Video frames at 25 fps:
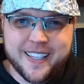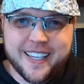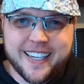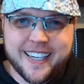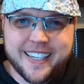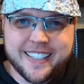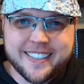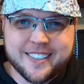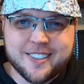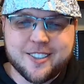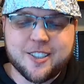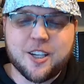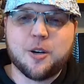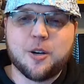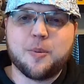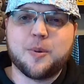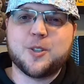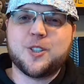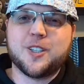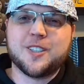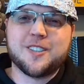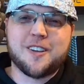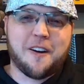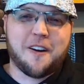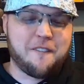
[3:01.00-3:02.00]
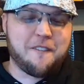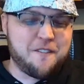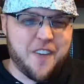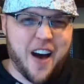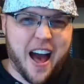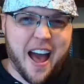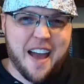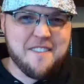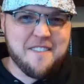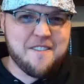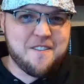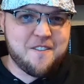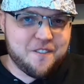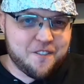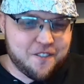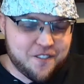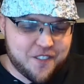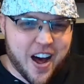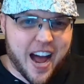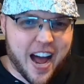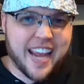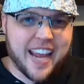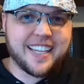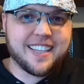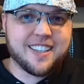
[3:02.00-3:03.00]
ladies and gentlemen. She's on a
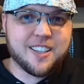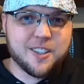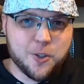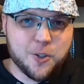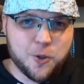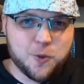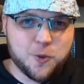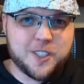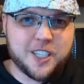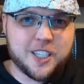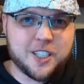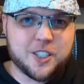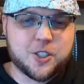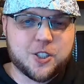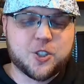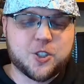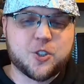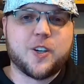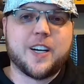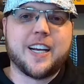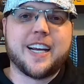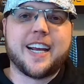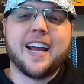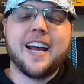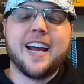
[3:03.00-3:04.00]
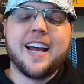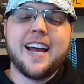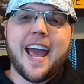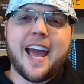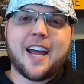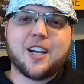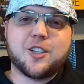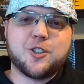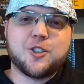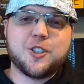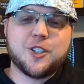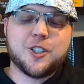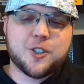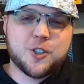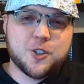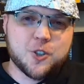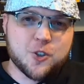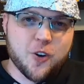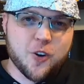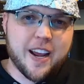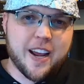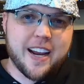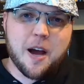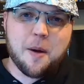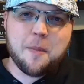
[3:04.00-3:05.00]
5-fight losing streak, and she
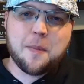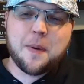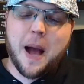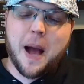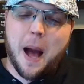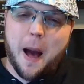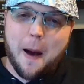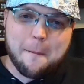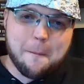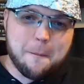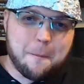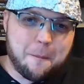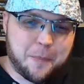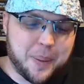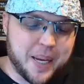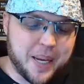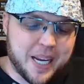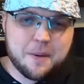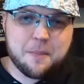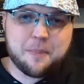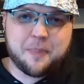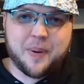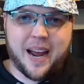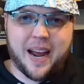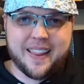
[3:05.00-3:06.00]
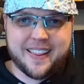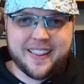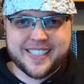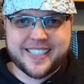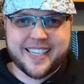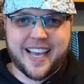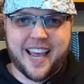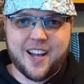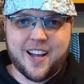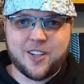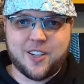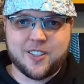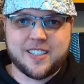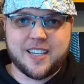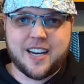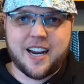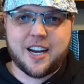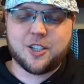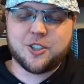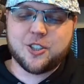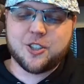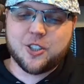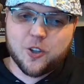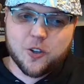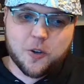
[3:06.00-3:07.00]
straight up got beat by the scale
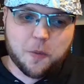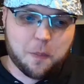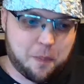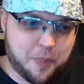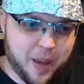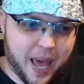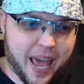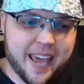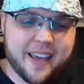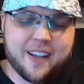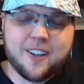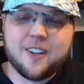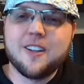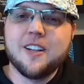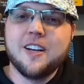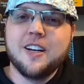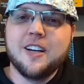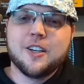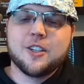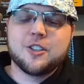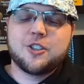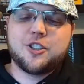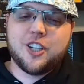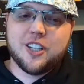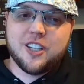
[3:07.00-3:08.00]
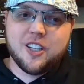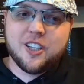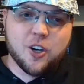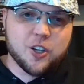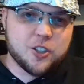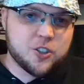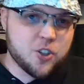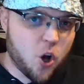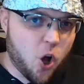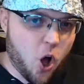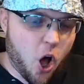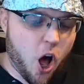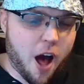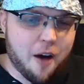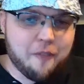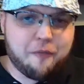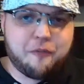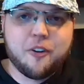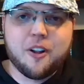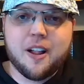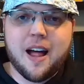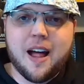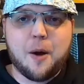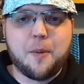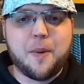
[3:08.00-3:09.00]
today. She looked pale. She looked
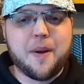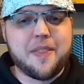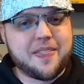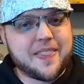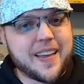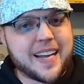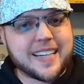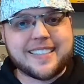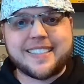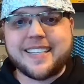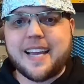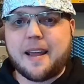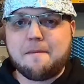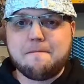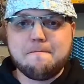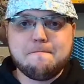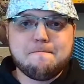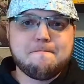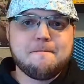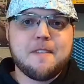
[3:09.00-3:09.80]
awful. I went, that's it.